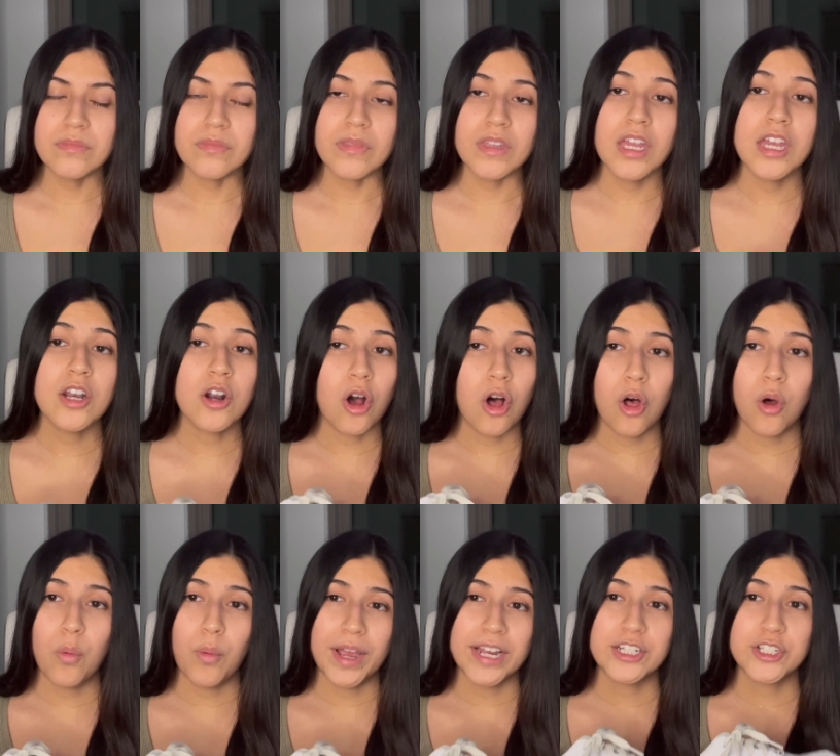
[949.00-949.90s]
an
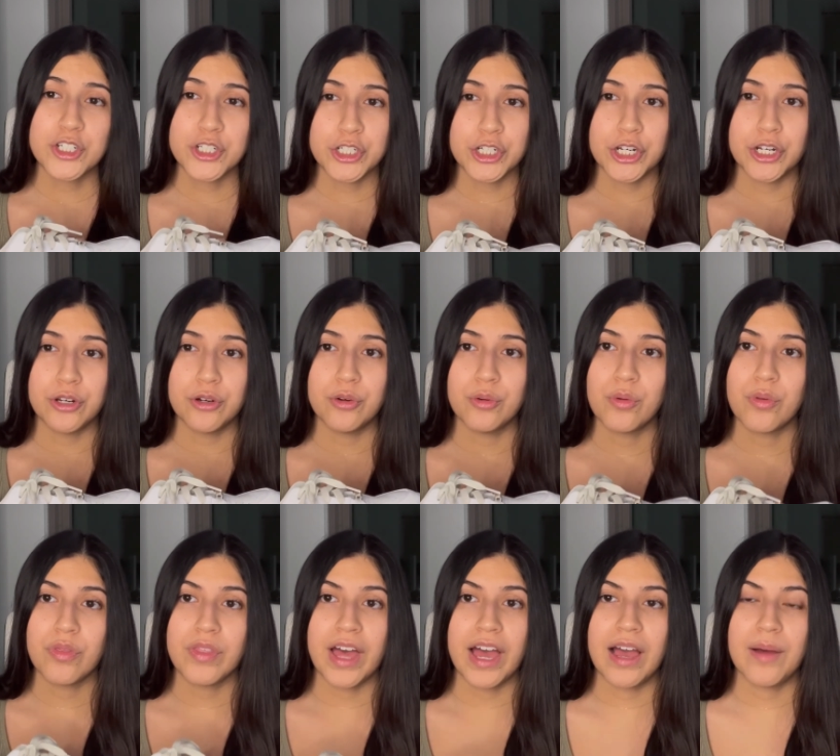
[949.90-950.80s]
all white shoe
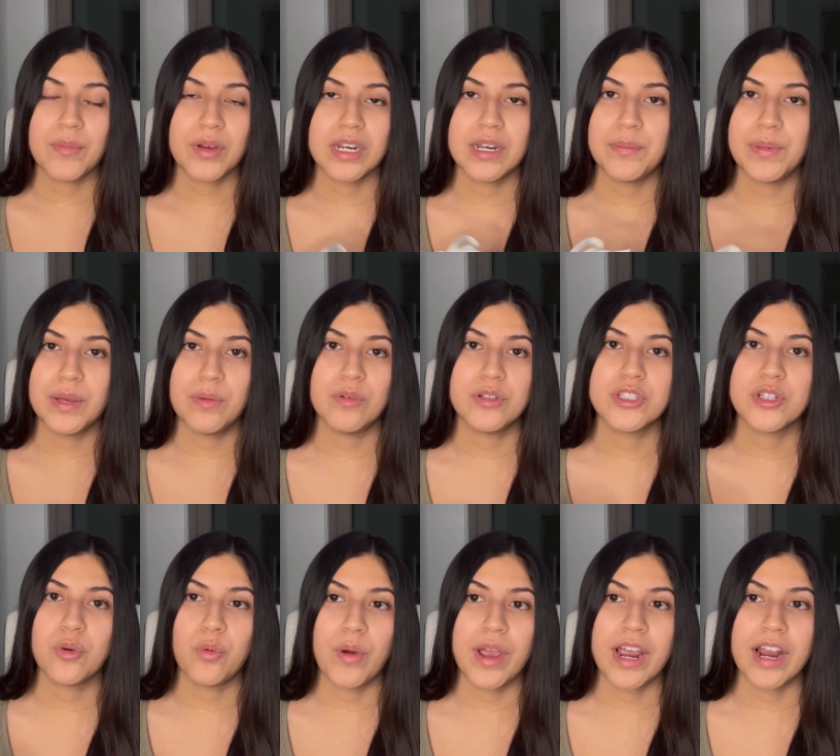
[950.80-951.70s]
that I'm going to be able
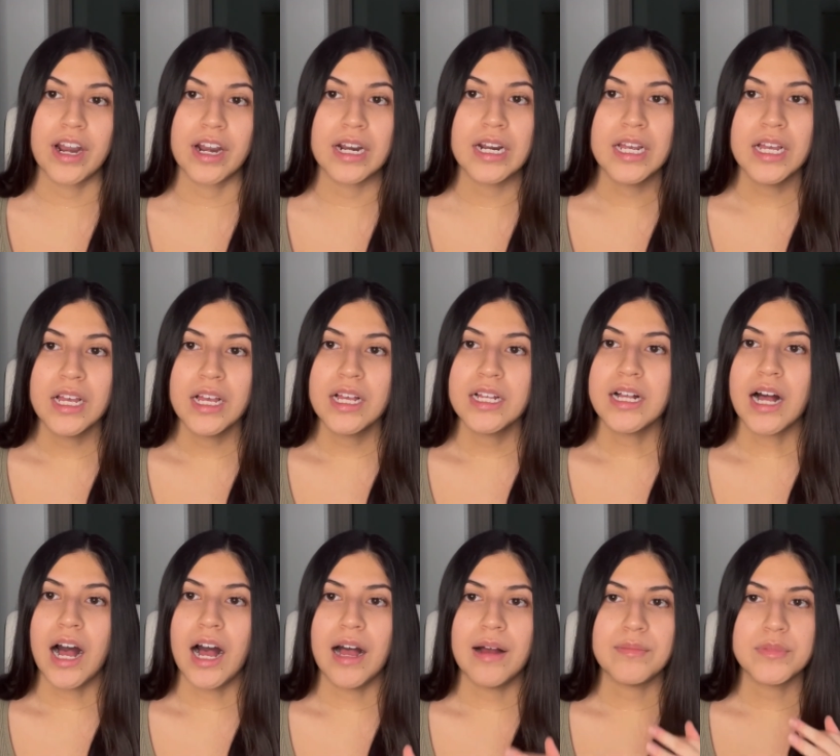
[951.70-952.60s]
to wear
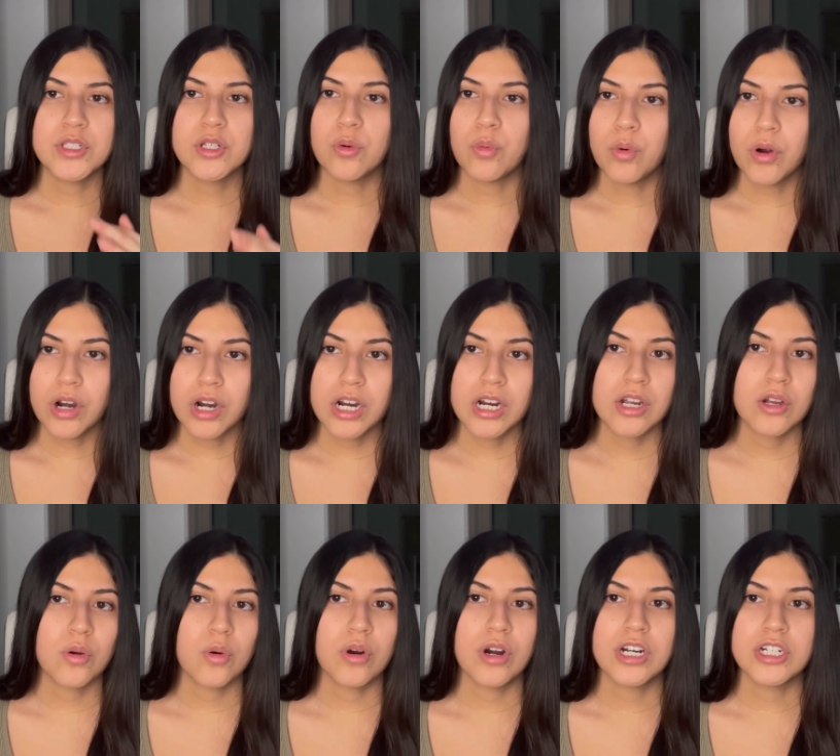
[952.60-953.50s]
to
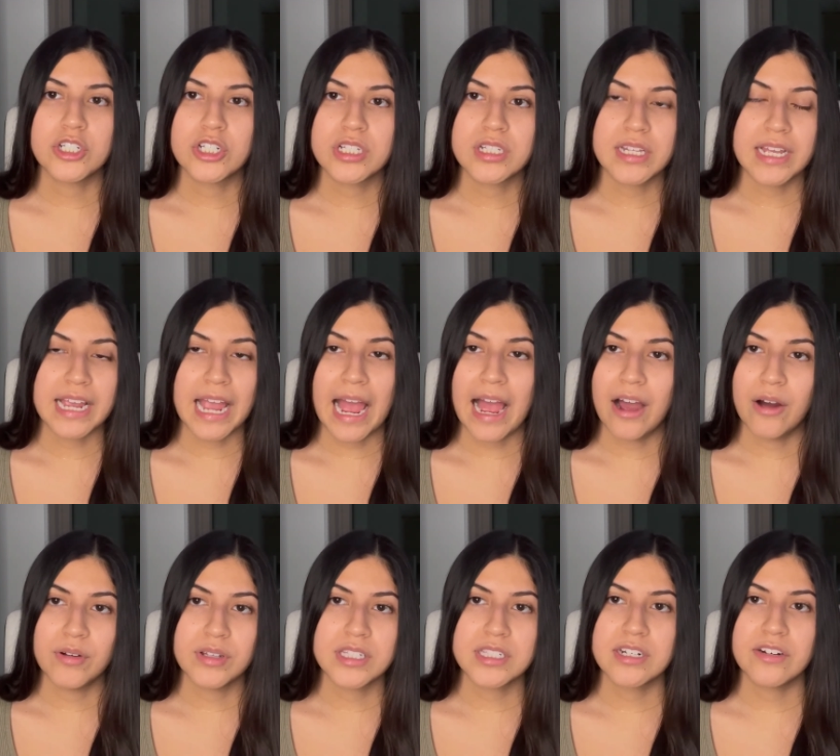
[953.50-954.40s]
work or just like
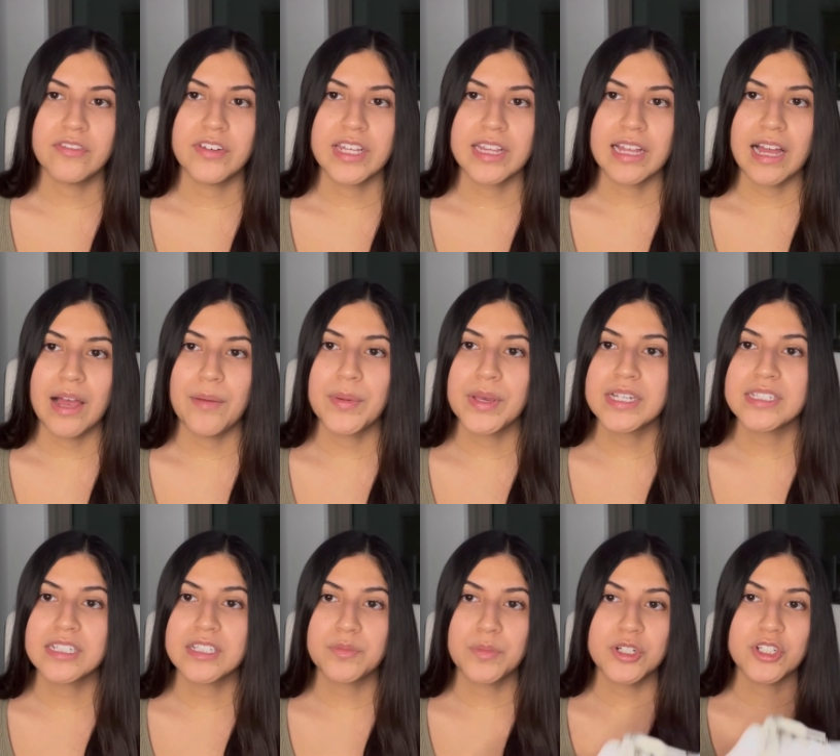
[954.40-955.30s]
out and stuff like that,
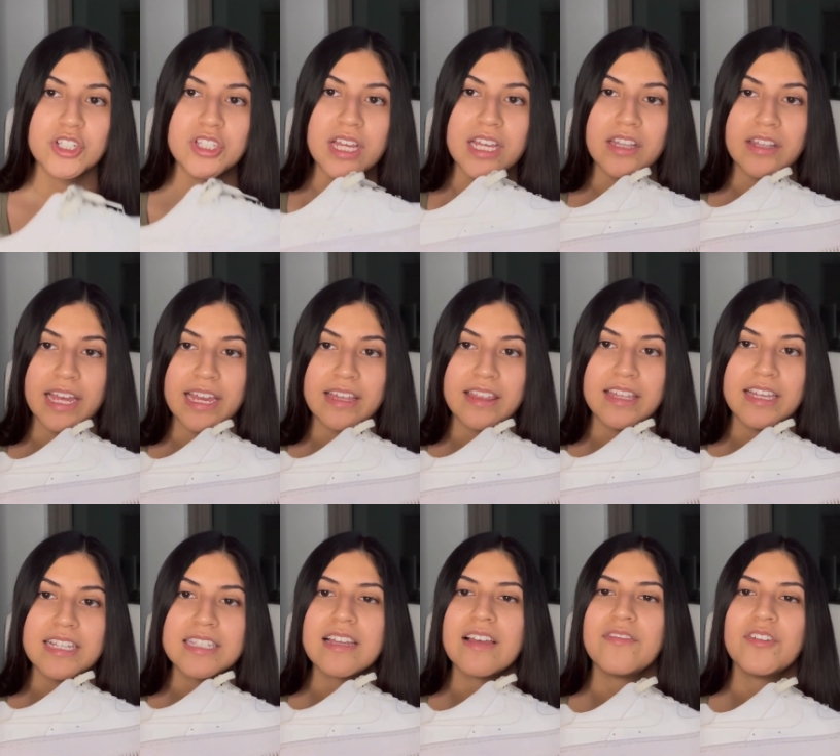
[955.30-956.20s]
because as much as I like
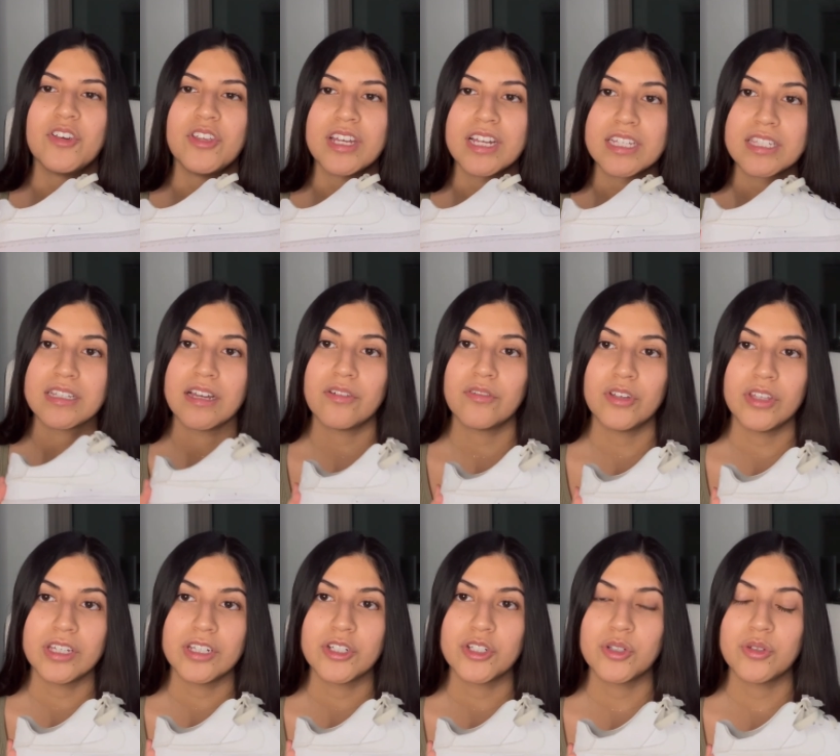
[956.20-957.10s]
this, I feel like it's not
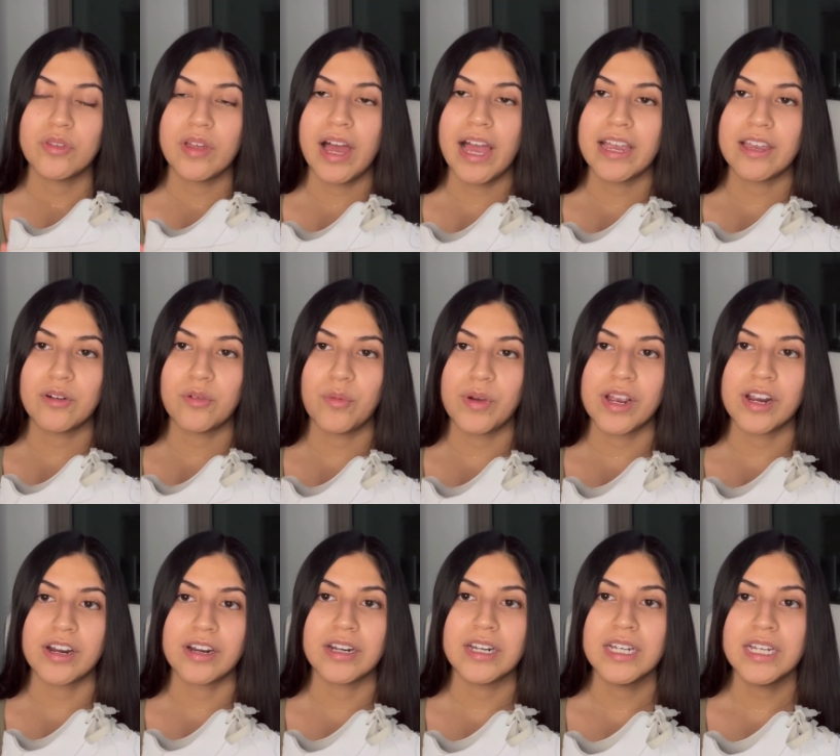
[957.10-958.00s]
really a shoe that I can
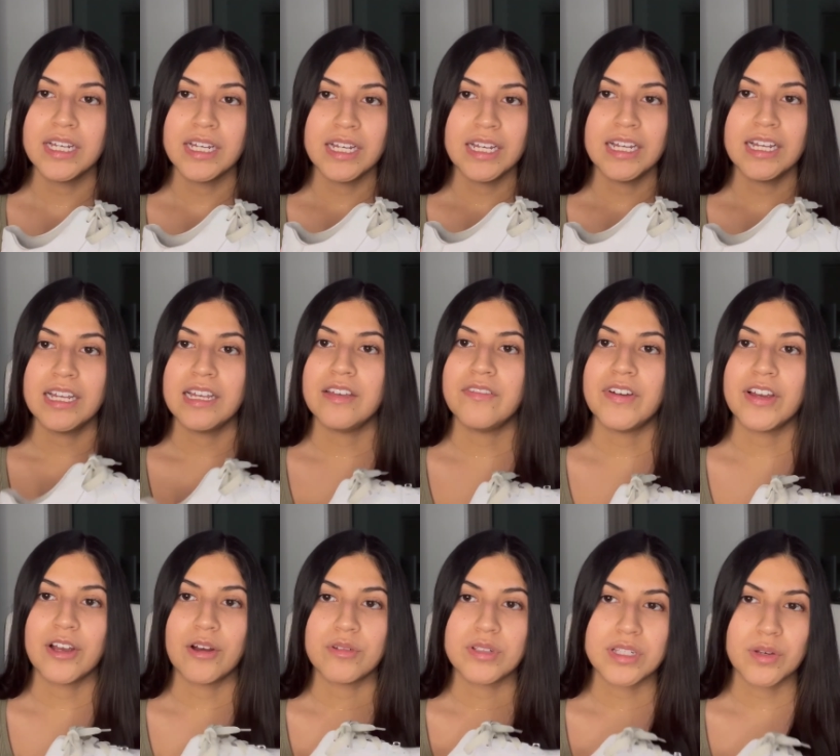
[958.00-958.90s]
wear if
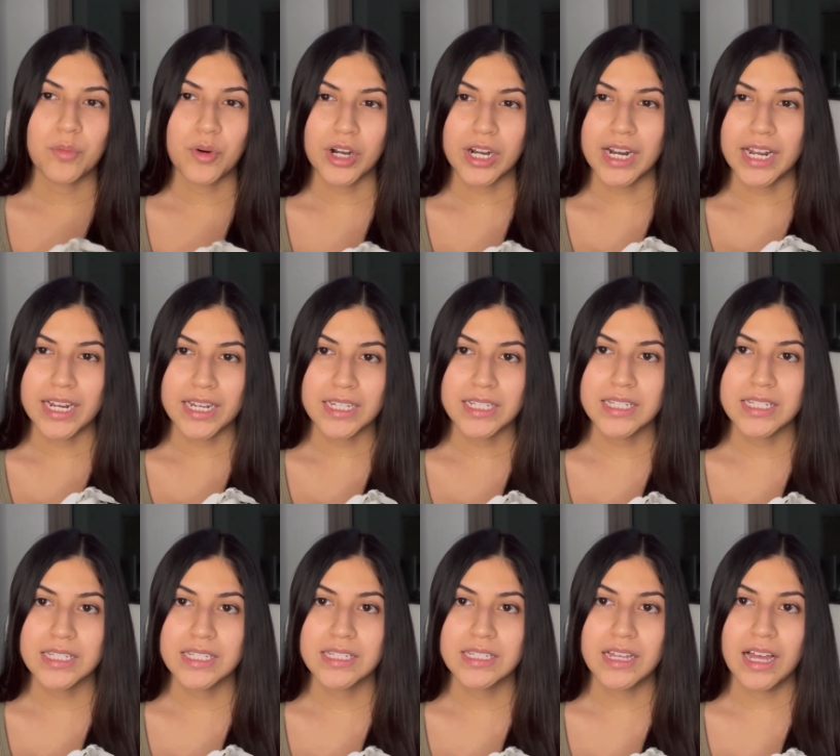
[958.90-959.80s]
I go somewhere
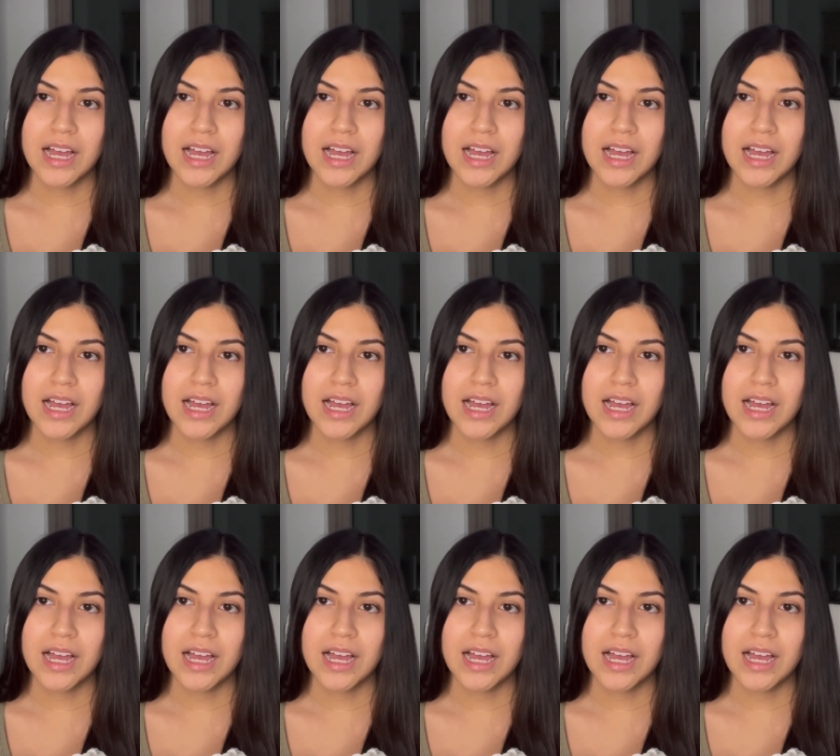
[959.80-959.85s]
nice.